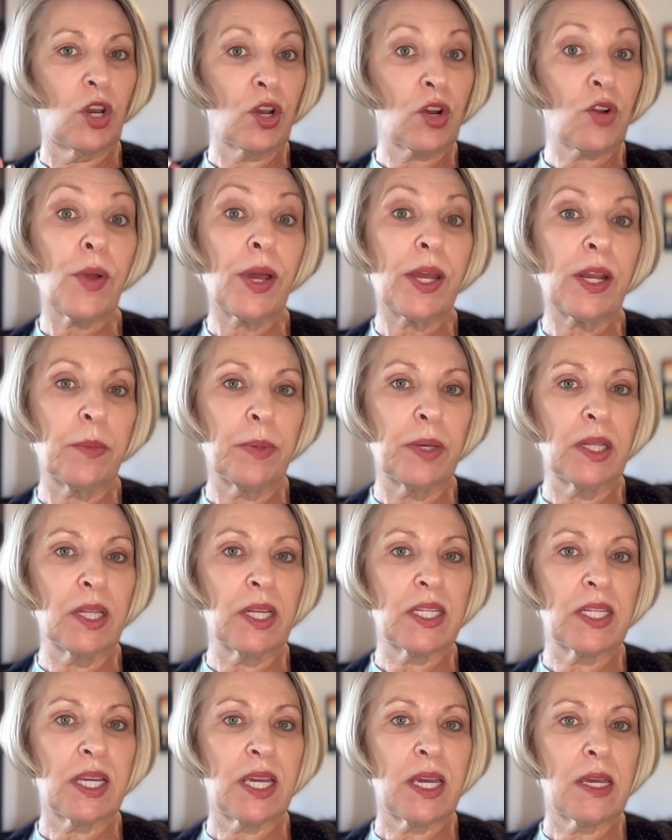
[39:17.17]

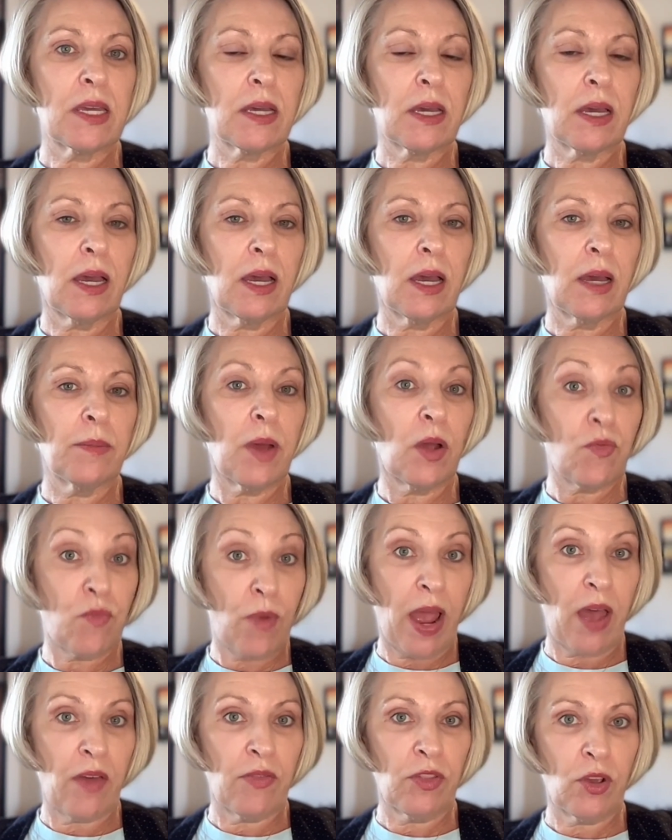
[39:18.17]
credibility
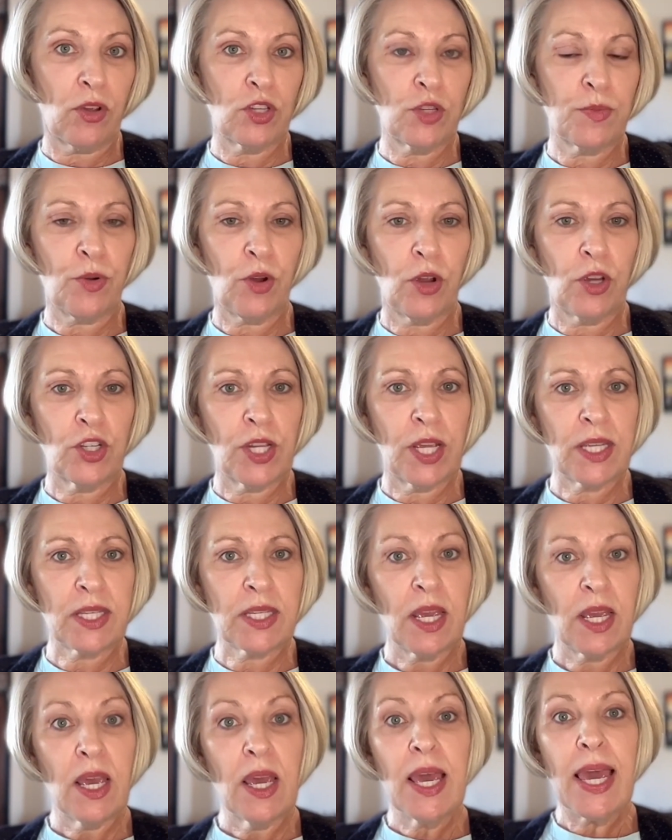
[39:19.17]
around those projects,
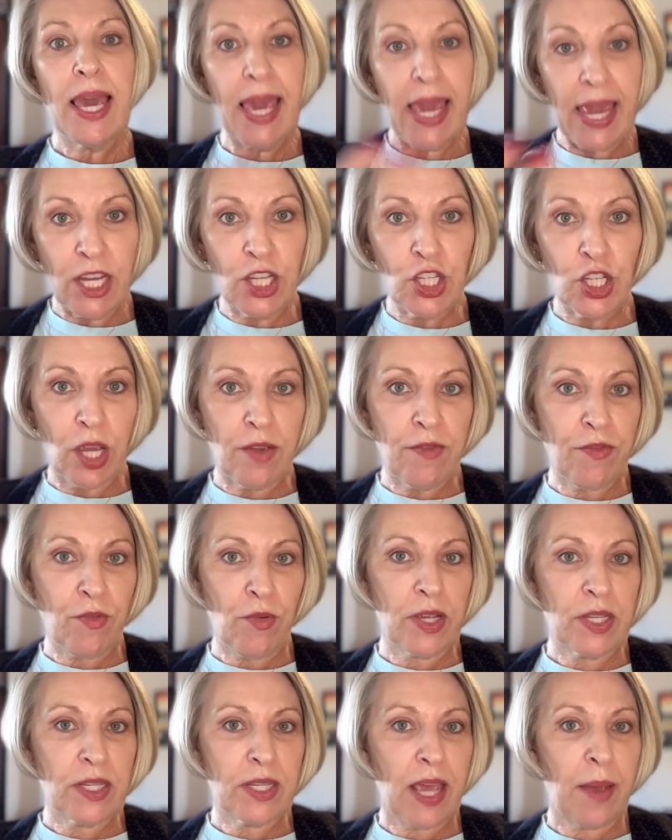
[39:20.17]
e.g., for
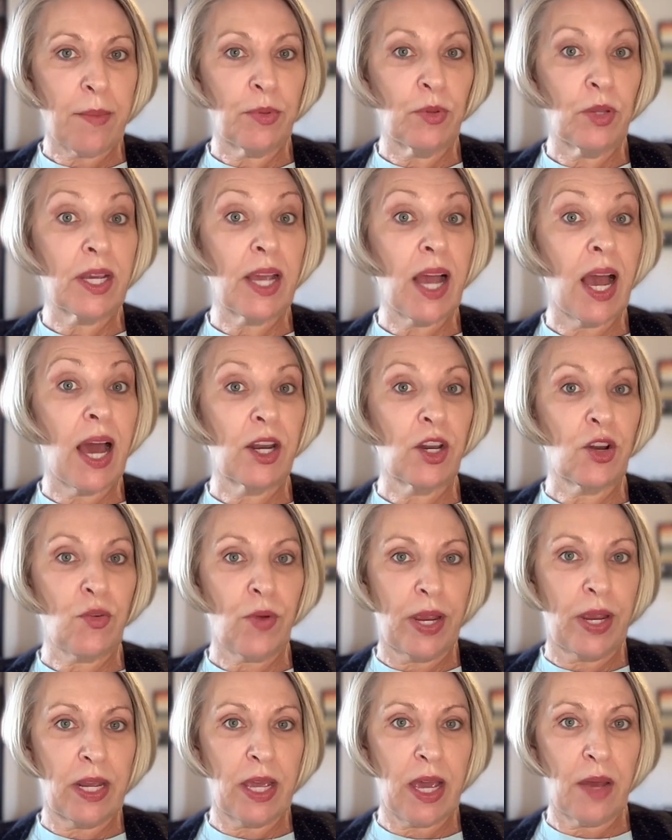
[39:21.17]
example, the Ghana
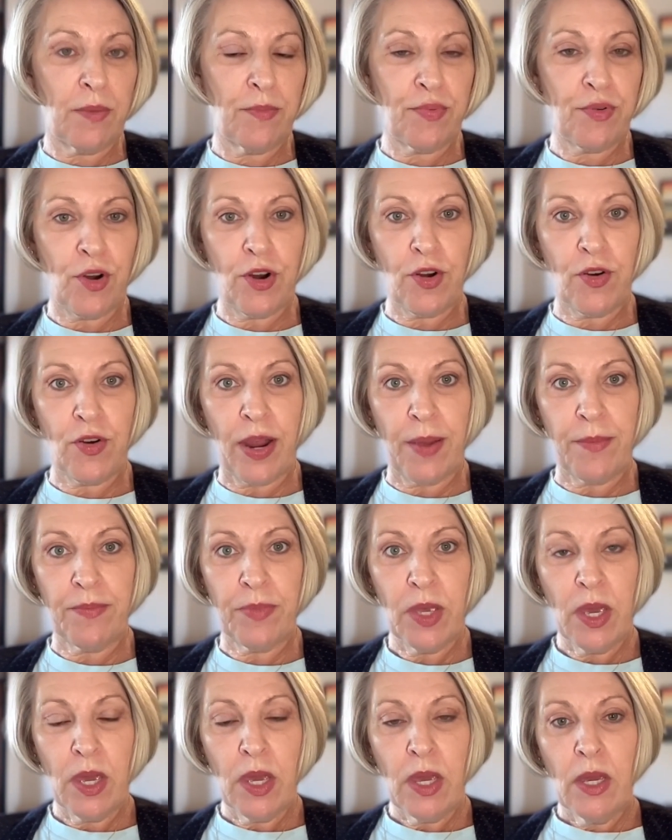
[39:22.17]
Green Guard program,
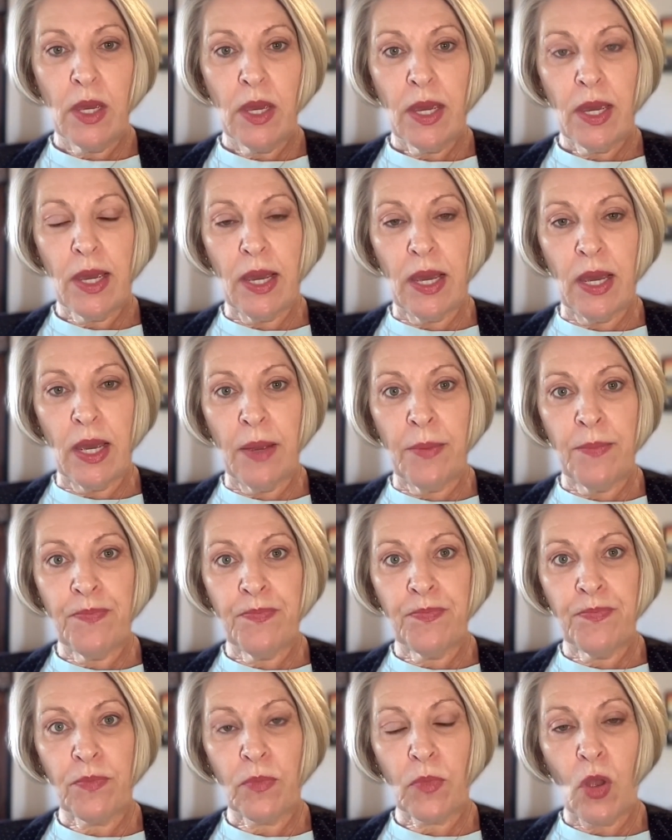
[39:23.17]

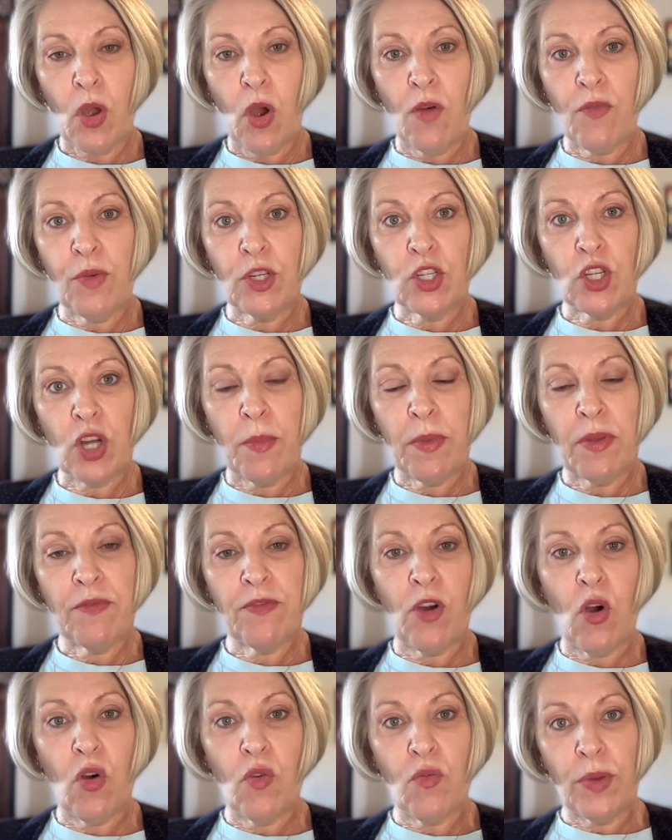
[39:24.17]
of which I'm
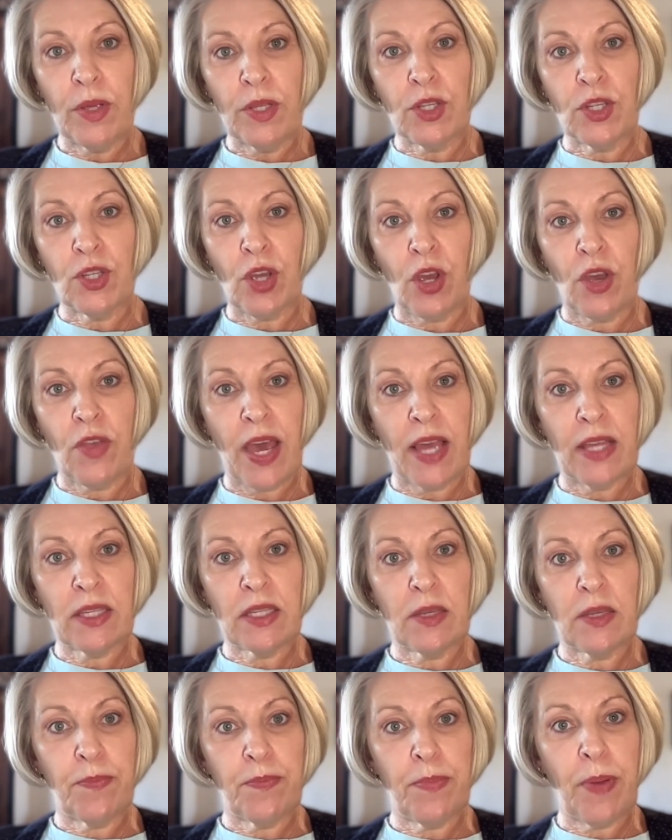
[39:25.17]
involved with. So that's
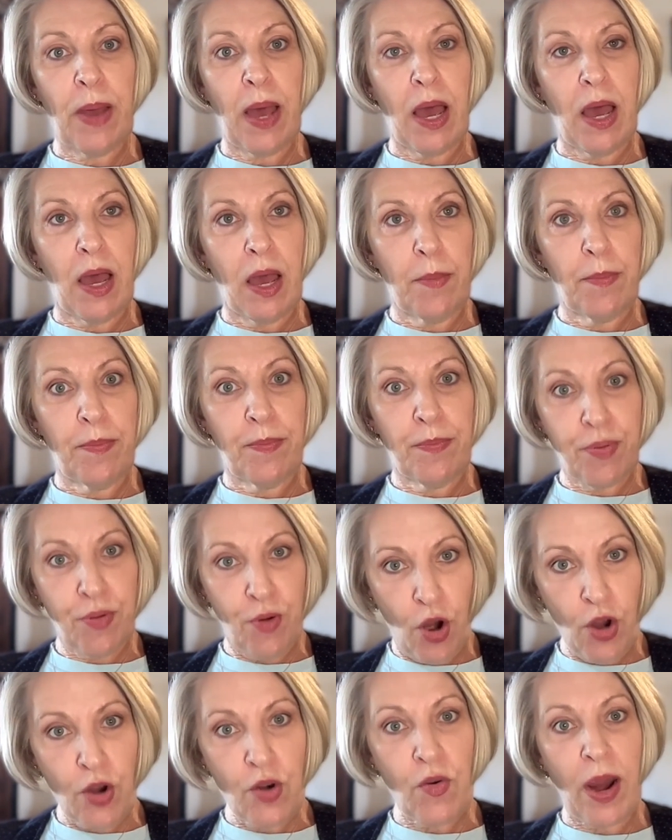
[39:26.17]
a
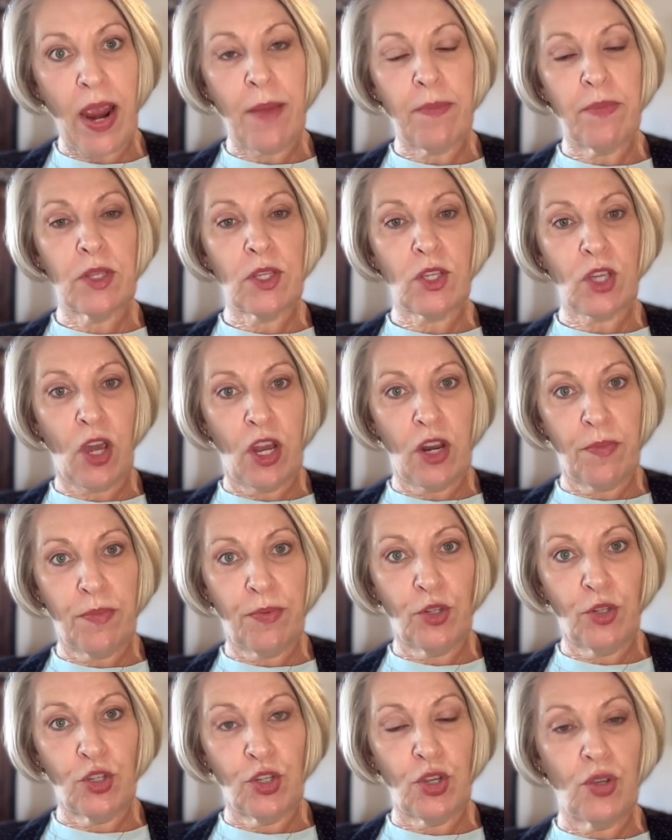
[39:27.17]
program that's going to
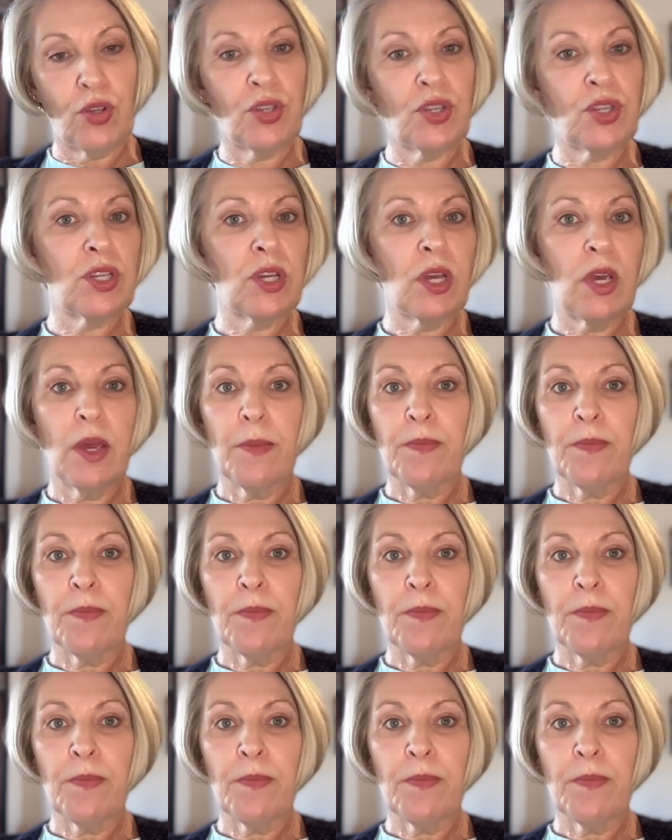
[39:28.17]
produce